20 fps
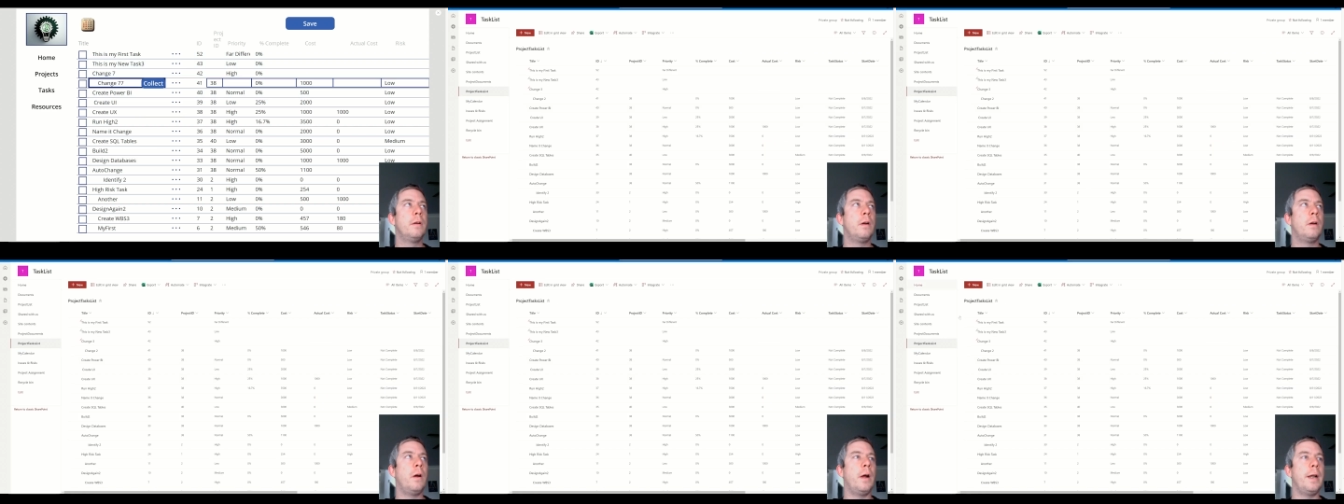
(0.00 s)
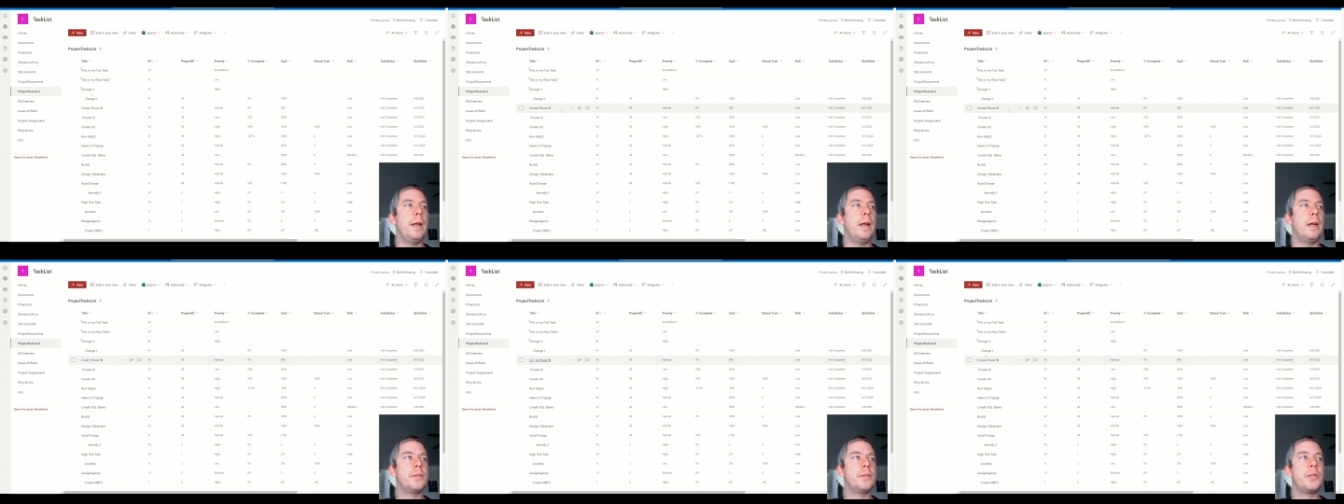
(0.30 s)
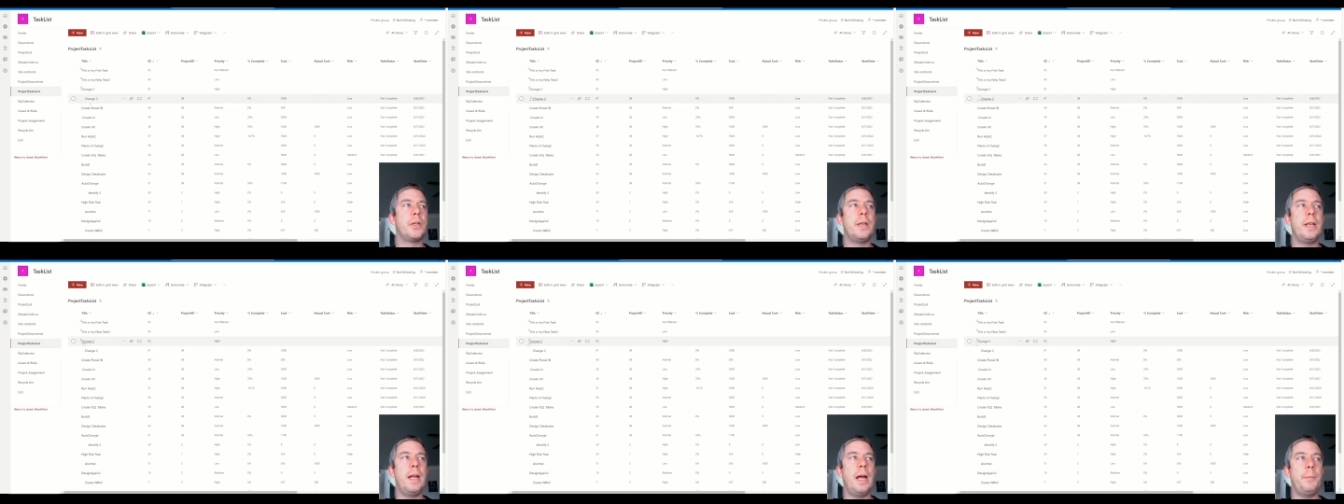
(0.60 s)
All right, now it
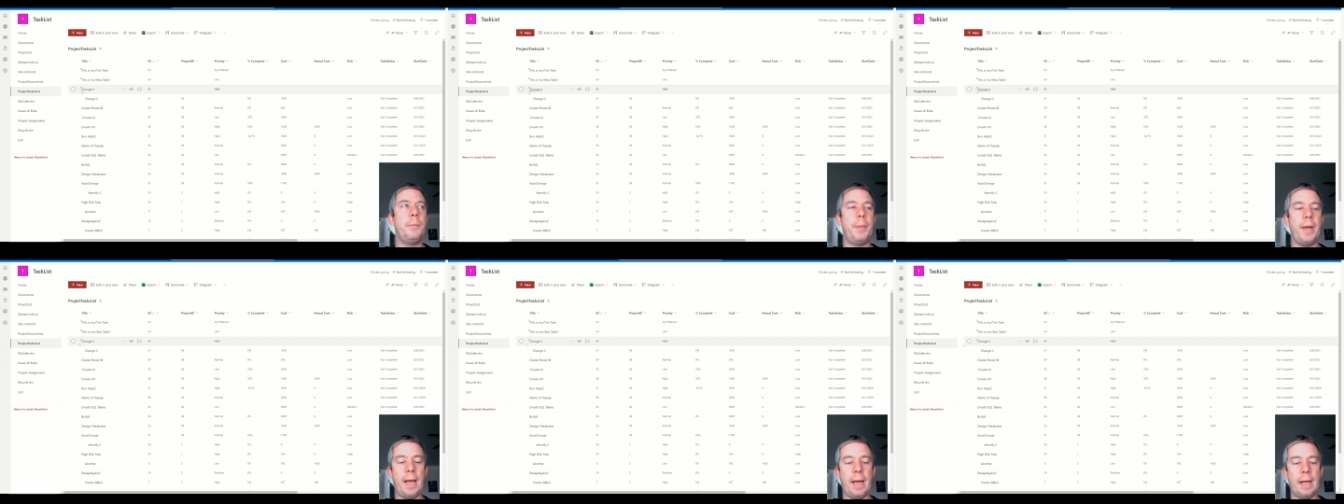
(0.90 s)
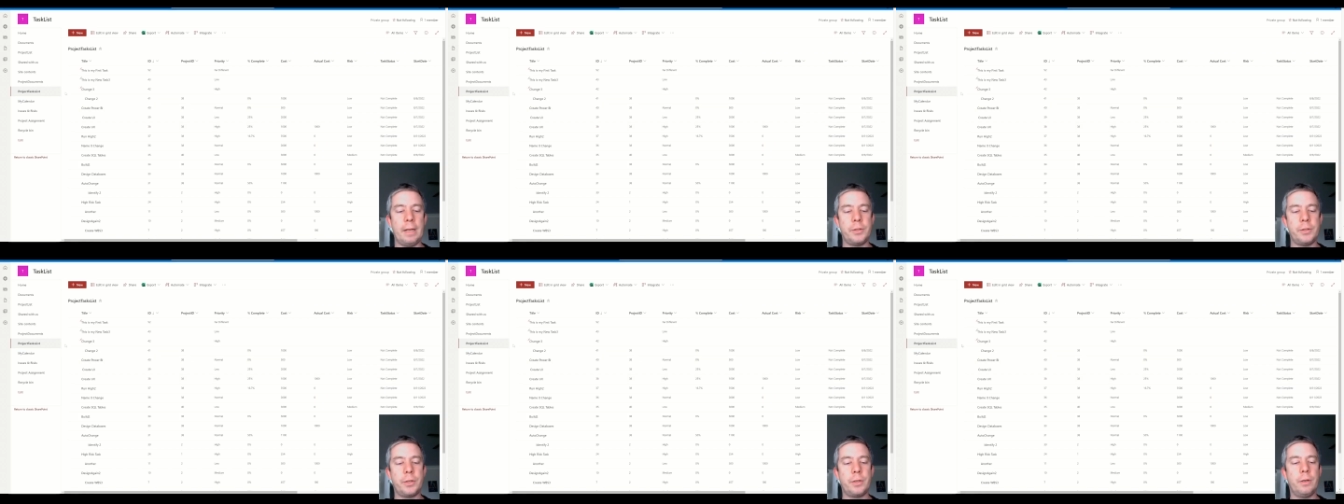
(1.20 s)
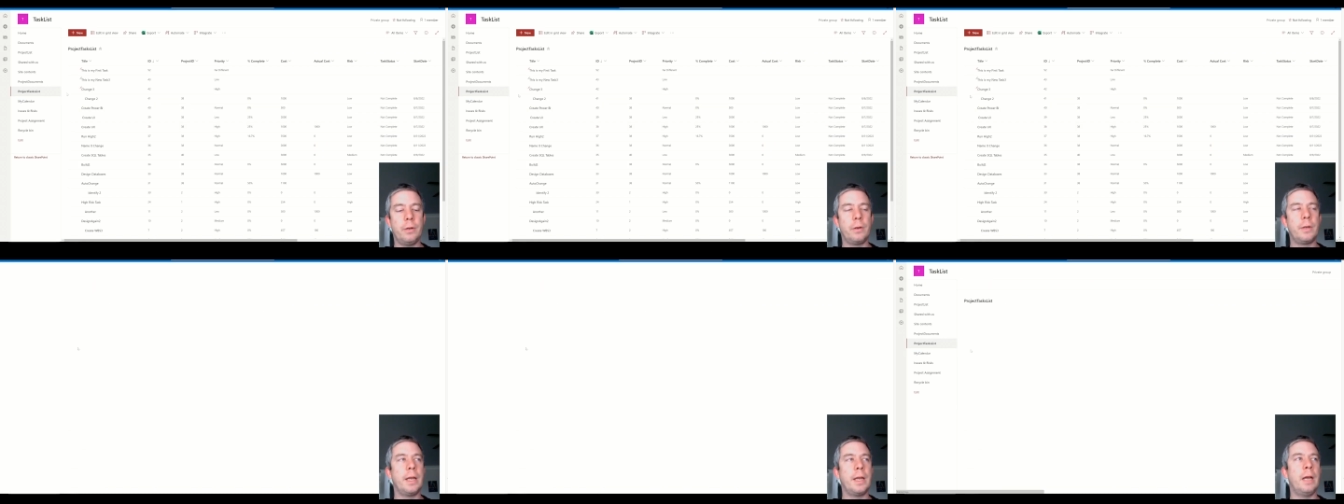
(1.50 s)
should not patch.
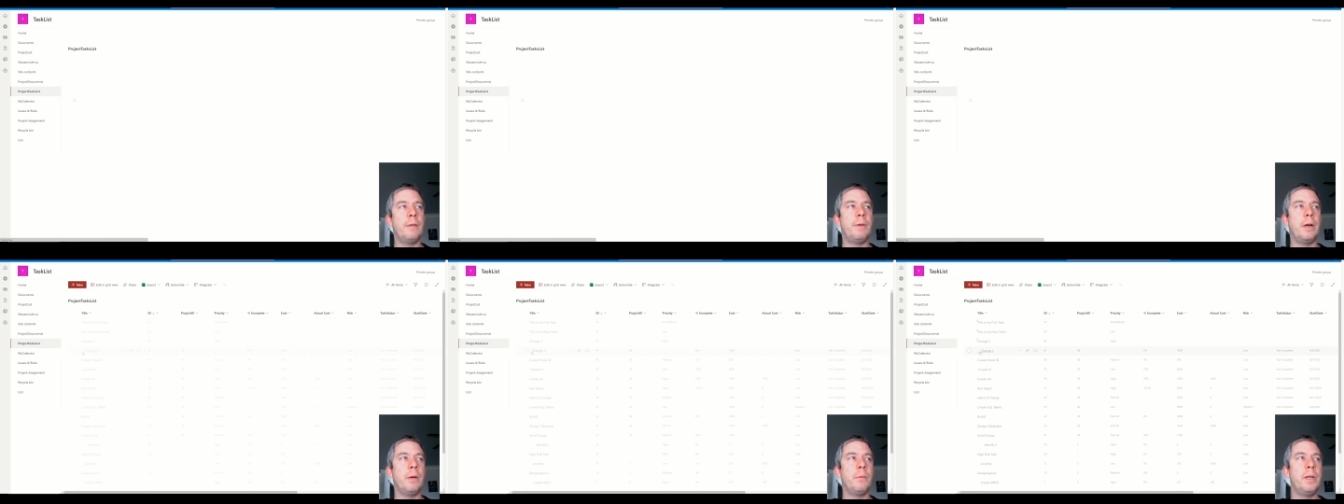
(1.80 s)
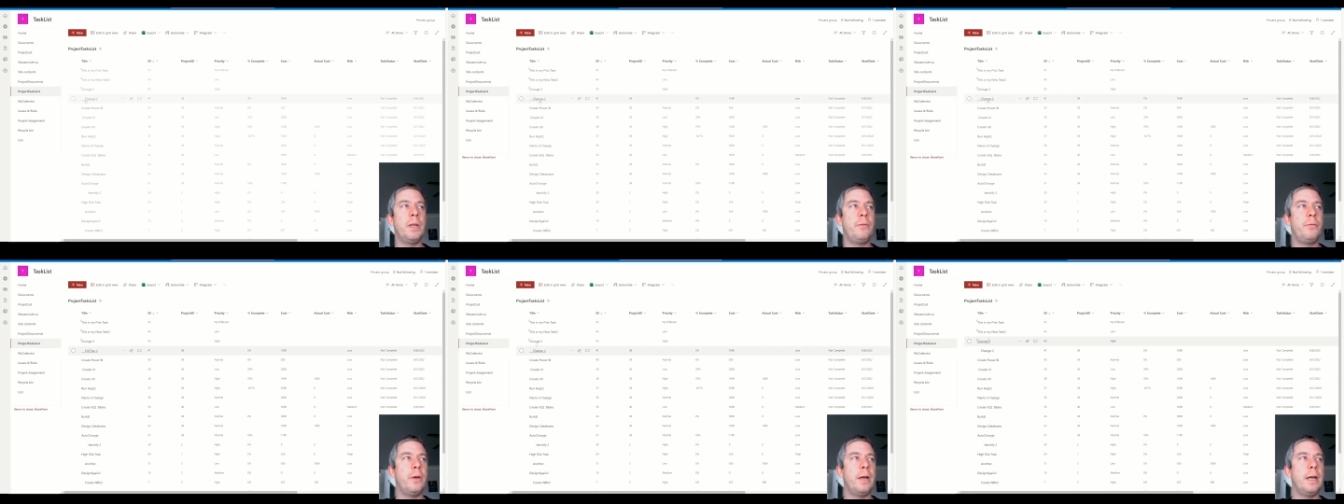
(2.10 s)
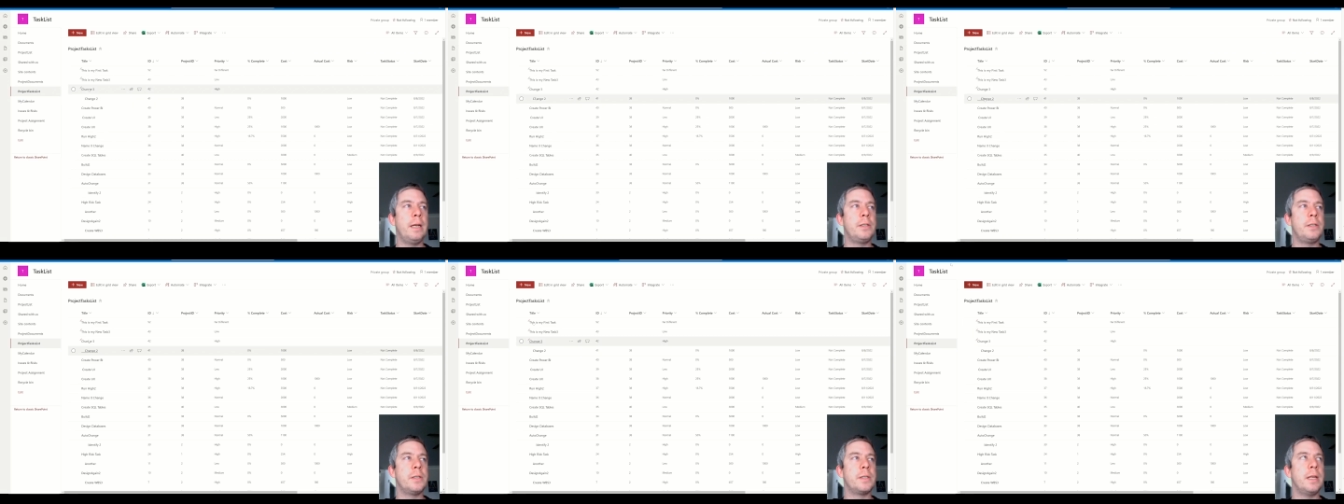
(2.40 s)
Okay, if I
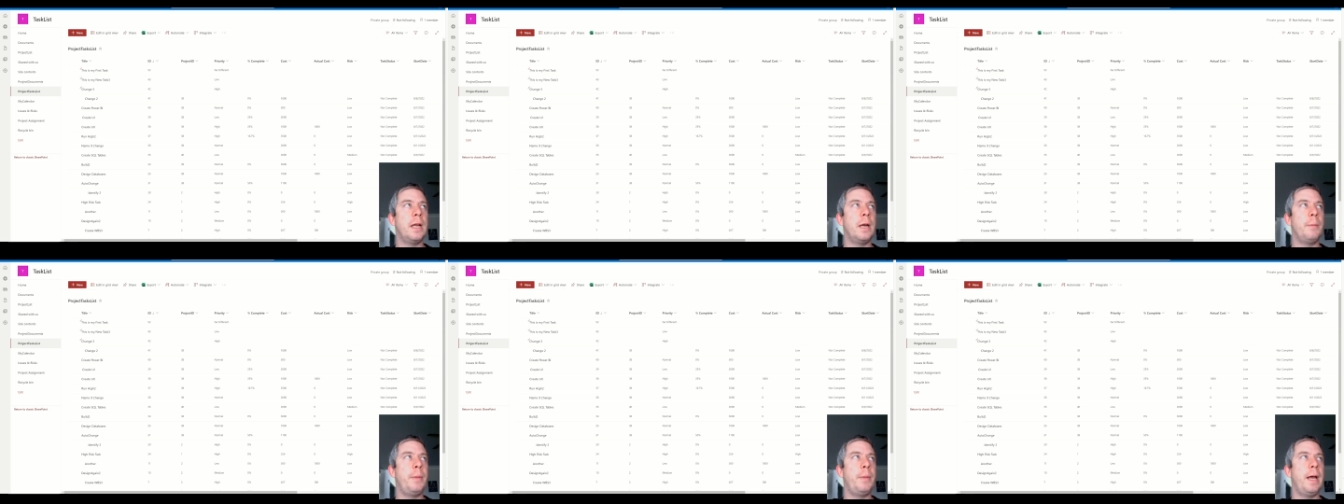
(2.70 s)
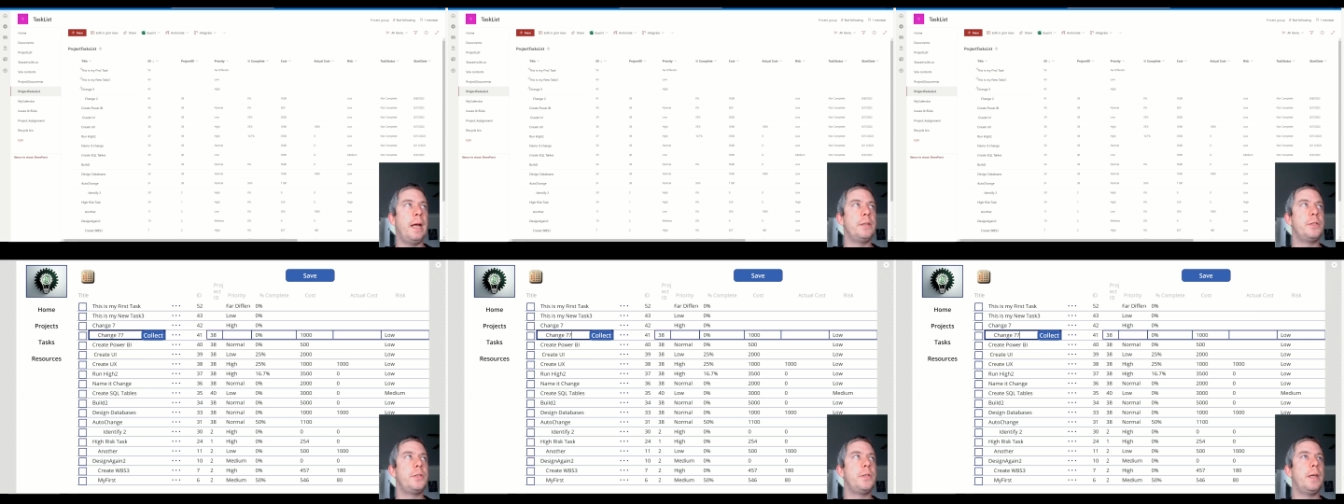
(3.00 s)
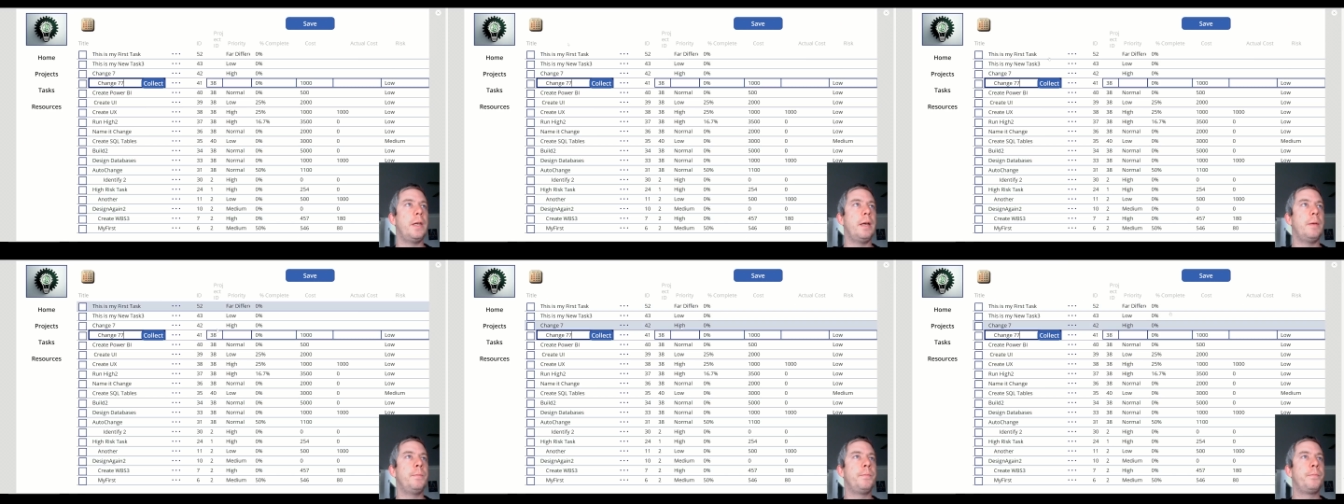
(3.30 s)
refresh, it's not patched
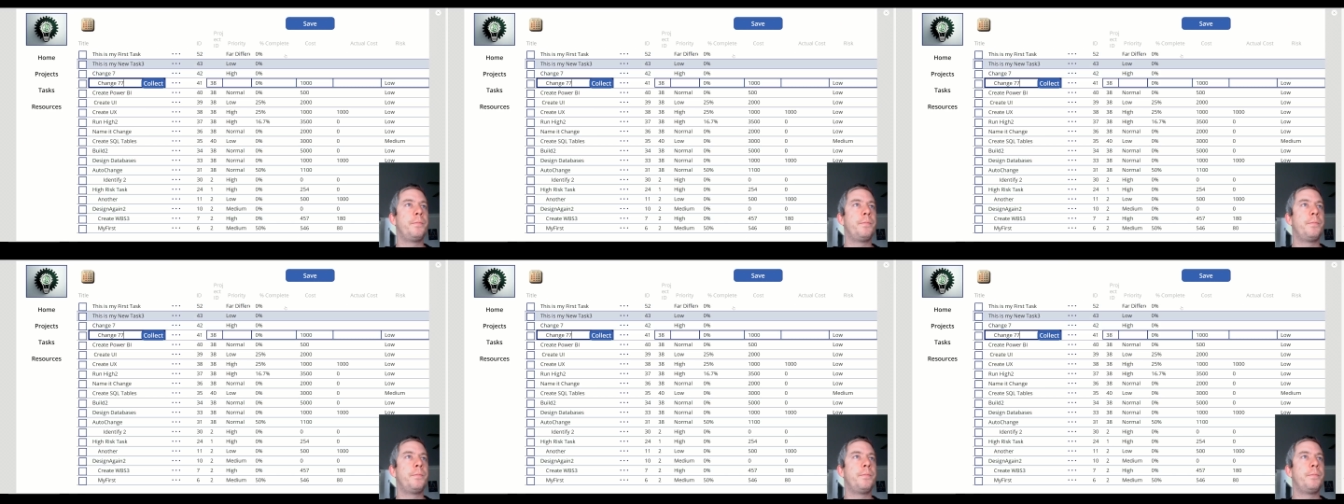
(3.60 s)
yet.